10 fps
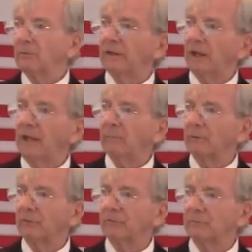with a
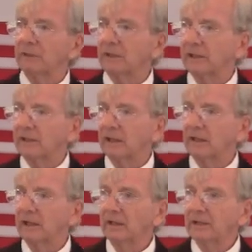hammer or something like
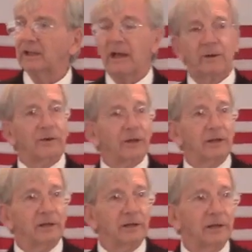that. Then I heard
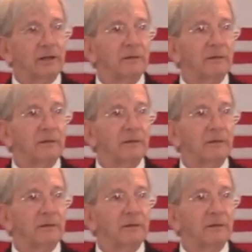it,